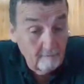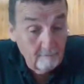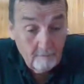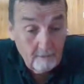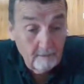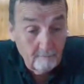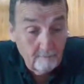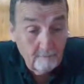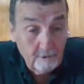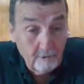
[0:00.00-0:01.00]
uh,
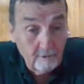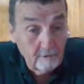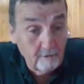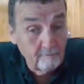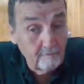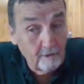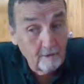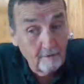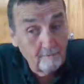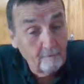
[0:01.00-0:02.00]
so there's a
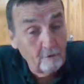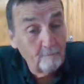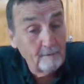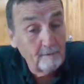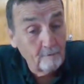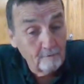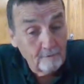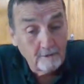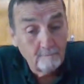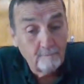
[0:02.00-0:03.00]
very few people on
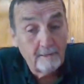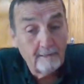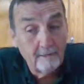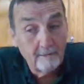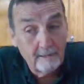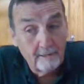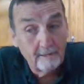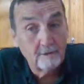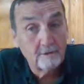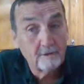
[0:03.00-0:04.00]
this planet that
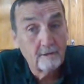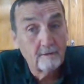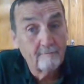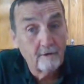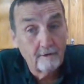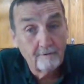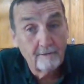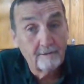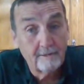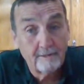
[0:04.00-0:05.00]
is involved
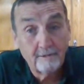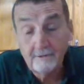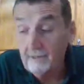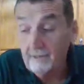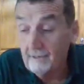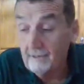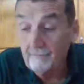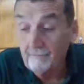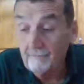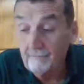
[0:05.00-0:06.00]
in this. And
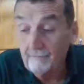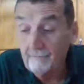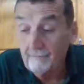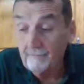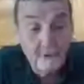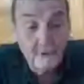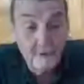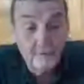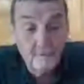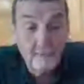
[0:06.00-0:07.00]
I happen to
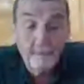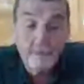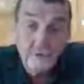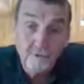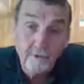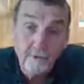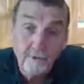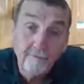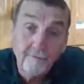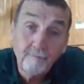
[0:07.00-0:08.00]
know at least three
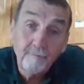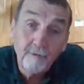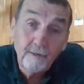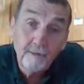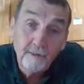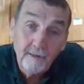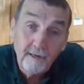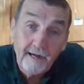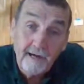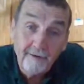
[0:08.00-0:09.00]
of them
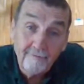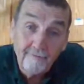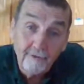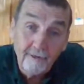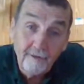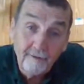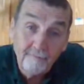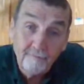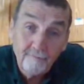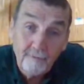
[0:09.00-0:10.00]
out of uh,
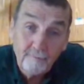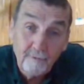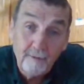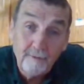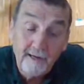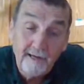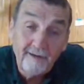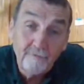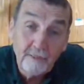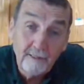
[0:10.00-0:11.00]
probably a
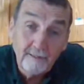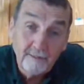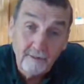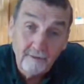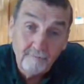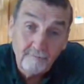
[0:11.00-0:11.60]
half a dozen.